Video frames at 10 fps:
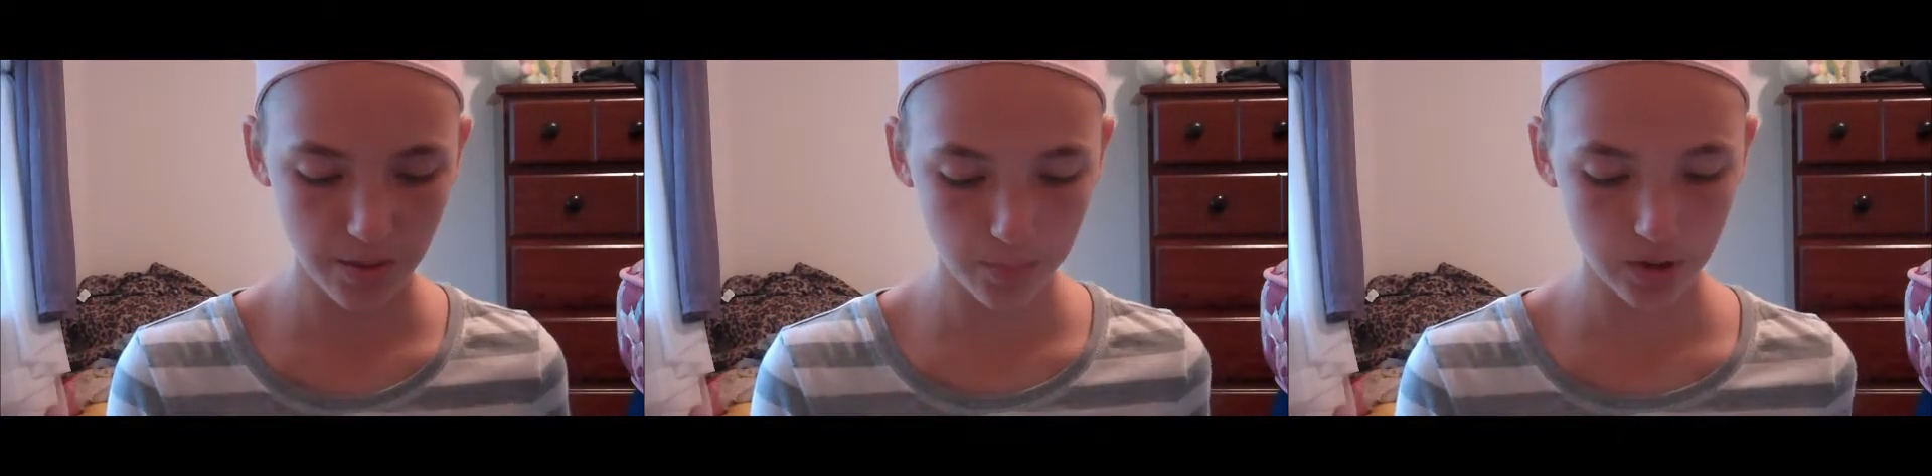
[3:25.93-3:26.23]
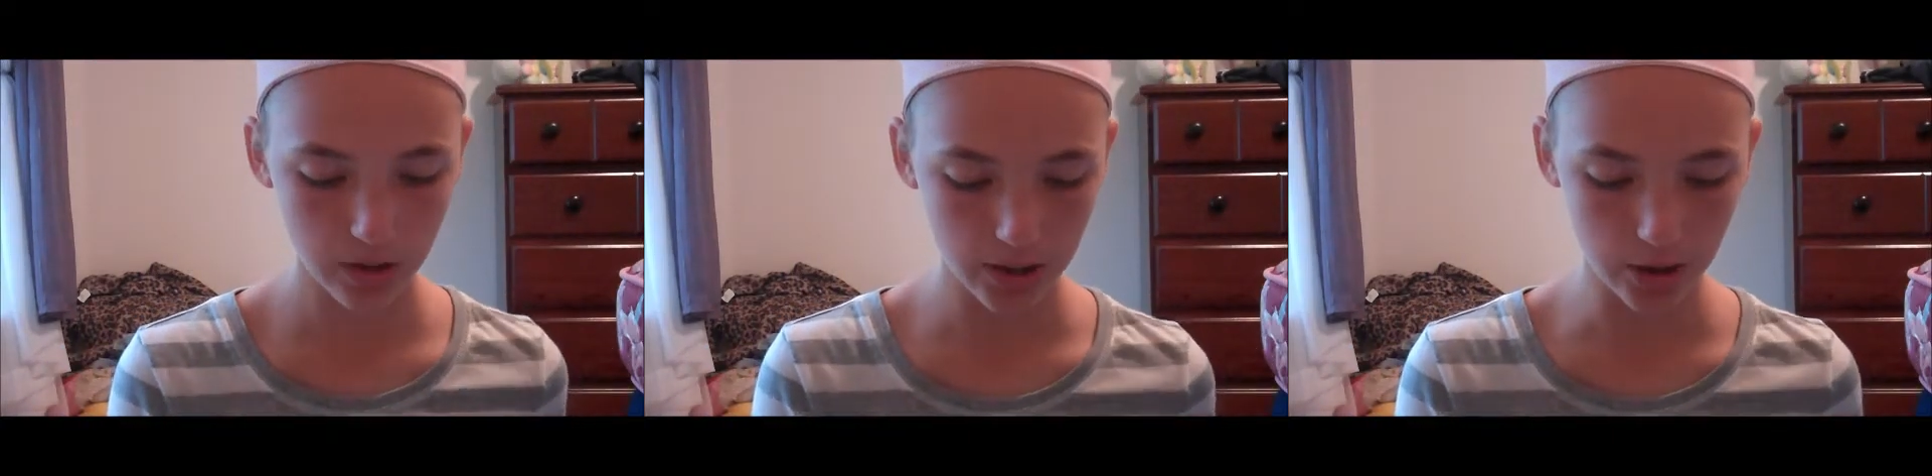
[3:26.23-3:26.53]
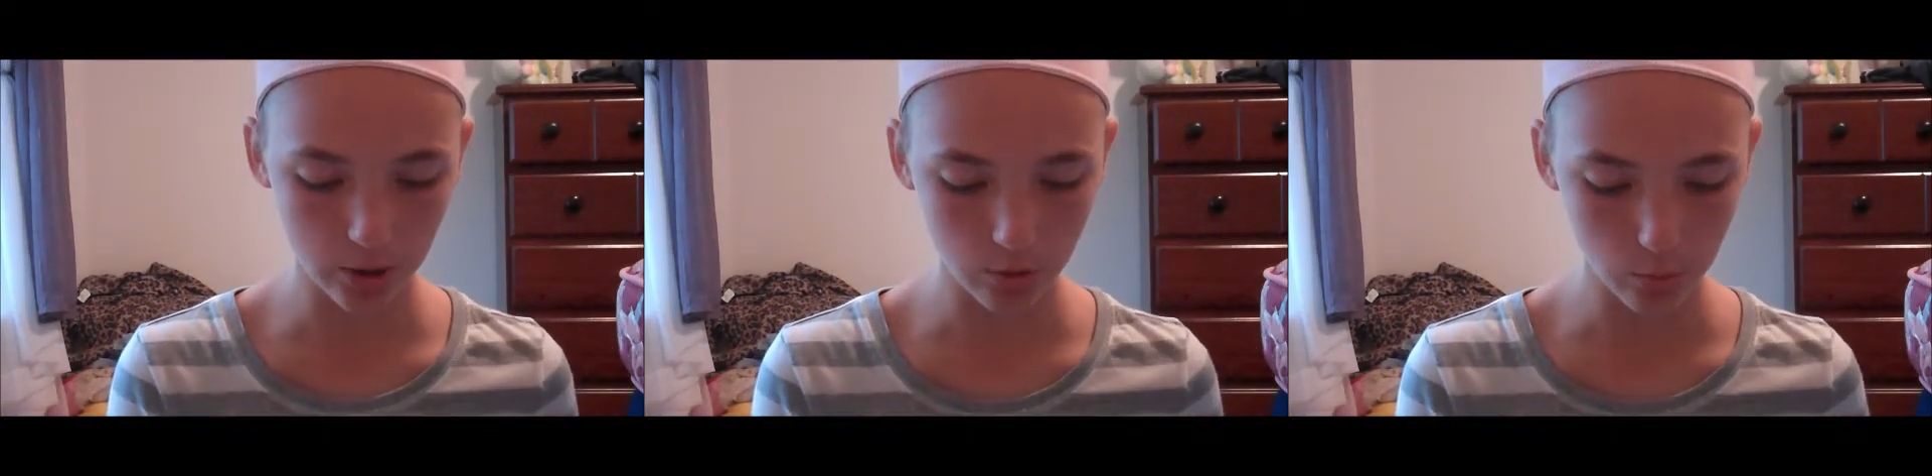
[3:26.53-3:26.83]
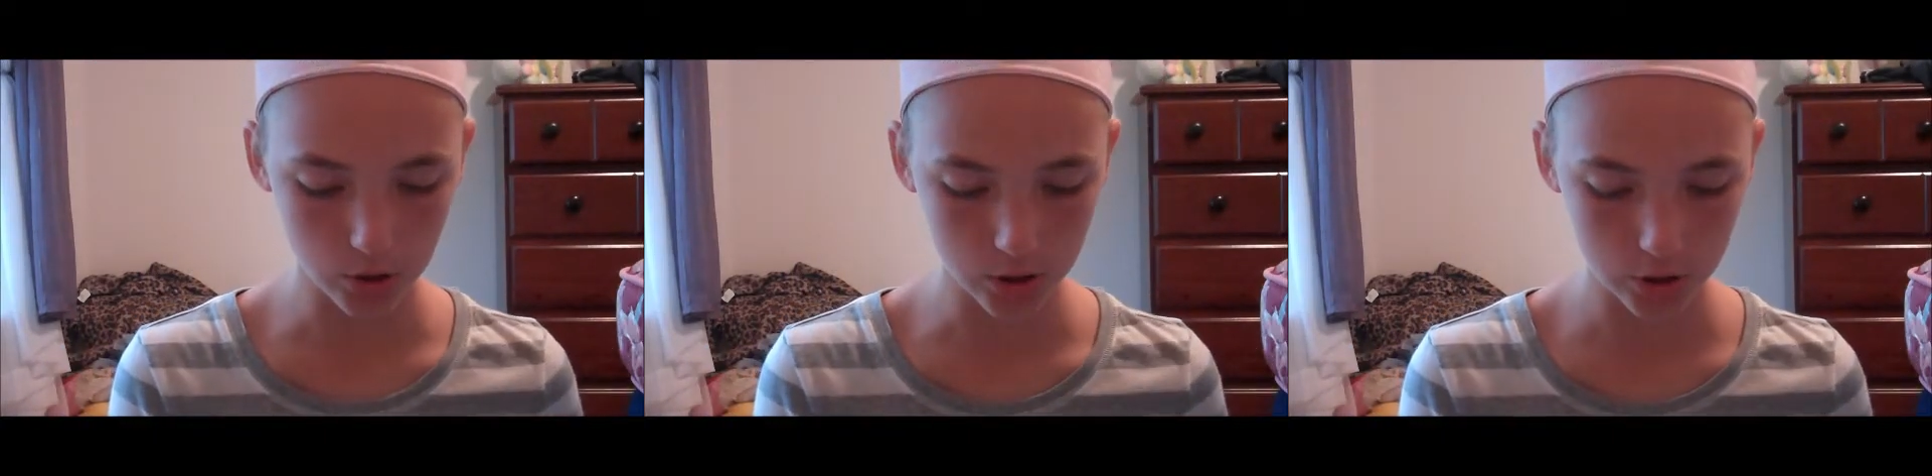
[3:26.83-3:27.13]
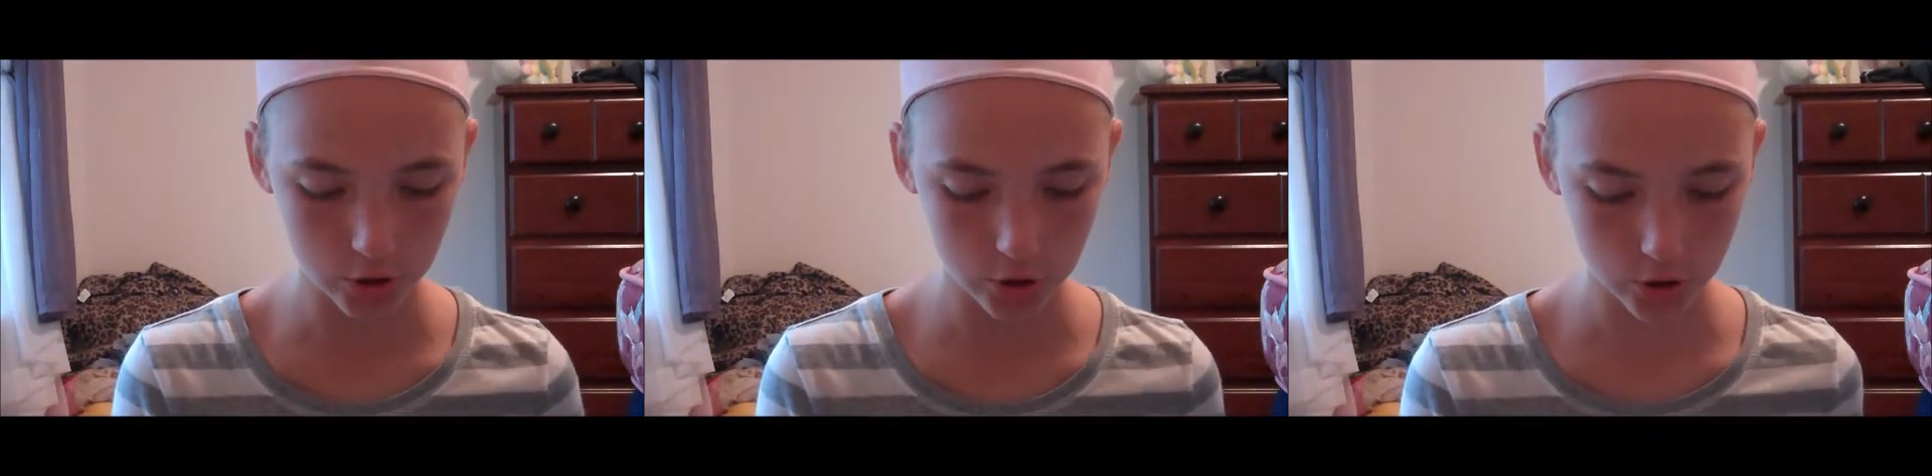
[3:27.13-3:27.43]
planner,
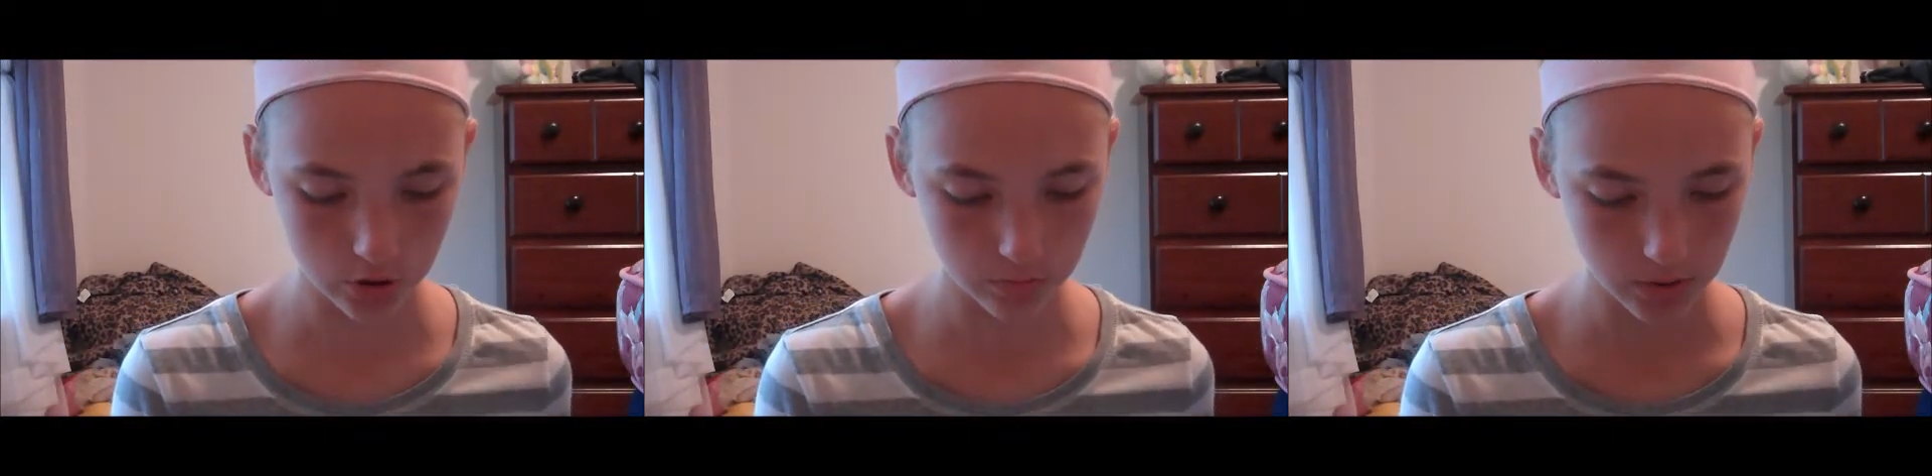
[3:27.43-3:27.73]
which